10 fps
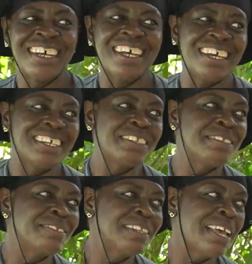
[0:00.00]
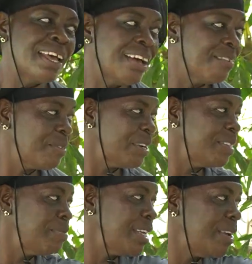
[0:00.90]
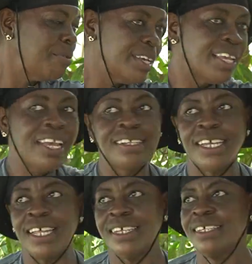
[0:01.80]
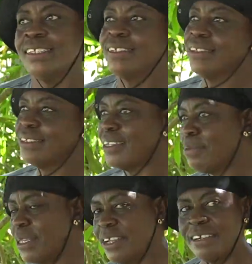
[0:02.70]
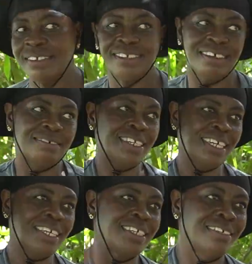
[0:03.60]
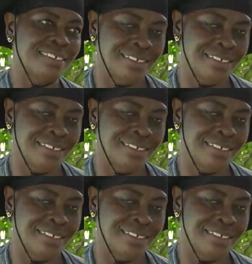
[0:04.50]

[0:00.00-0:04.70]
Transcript: And then afterwards me and Wayne got together. A couple of years down the line,